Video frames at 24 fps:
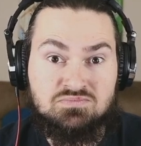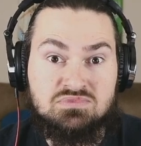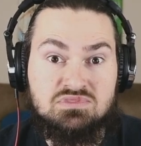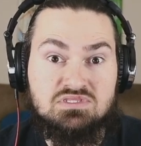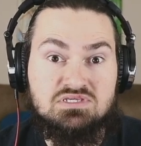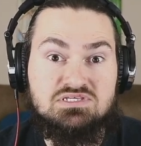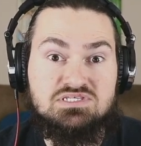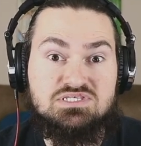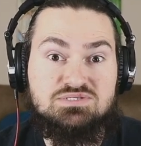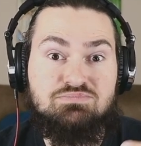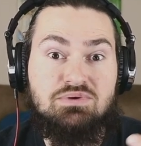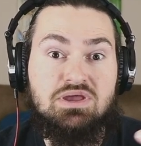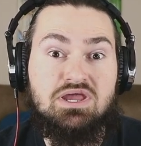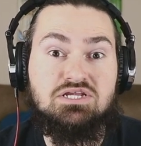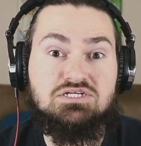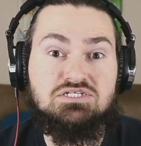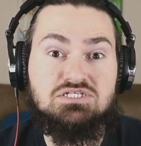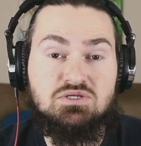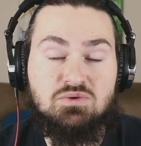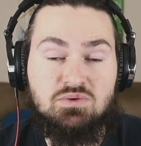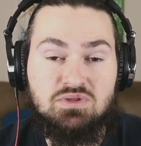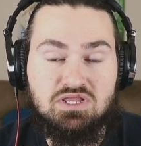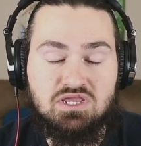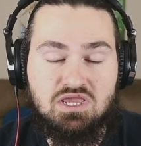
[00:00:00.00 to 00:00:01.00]

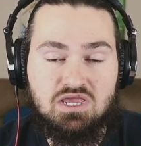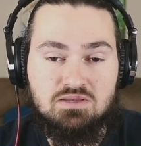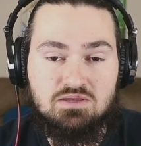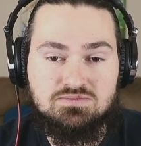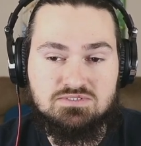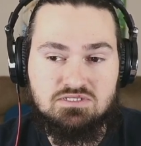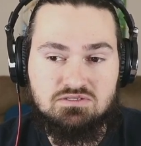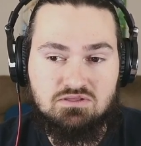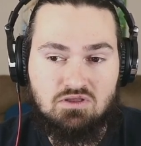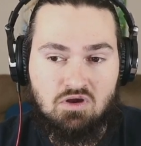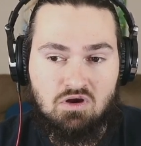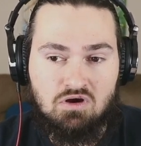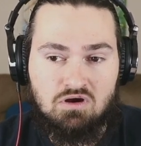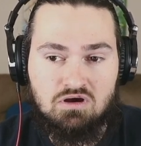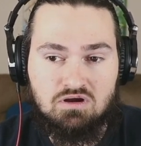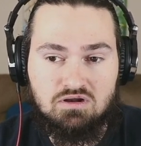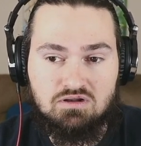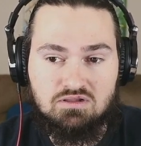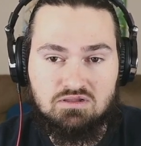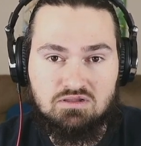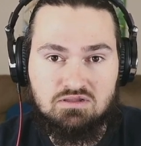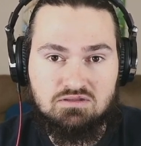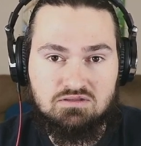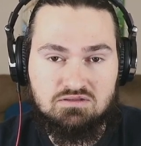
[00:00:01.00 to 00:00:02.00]
especially when it comes to the art,
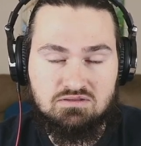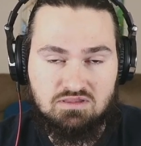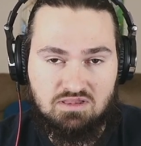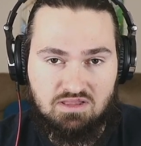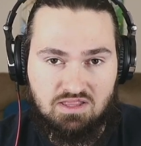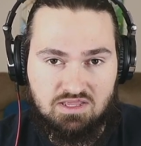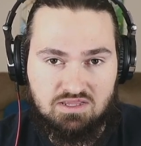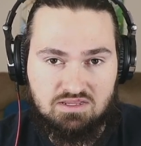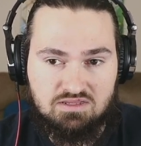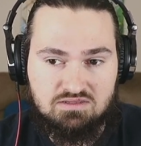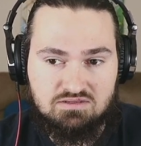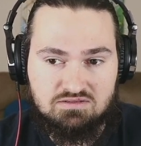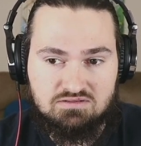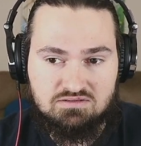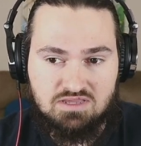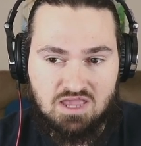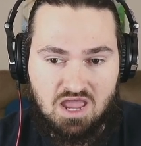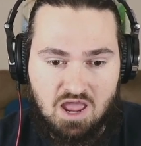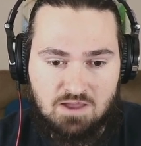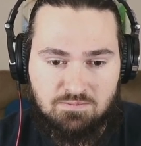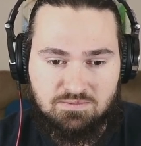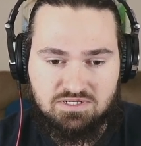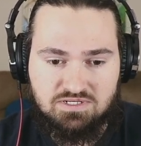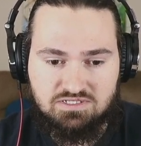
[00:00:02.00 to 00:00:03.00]
like
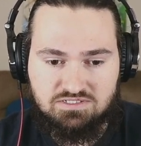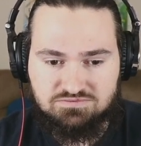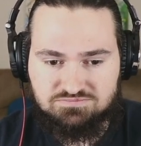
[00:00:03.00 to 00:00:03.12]
comedy.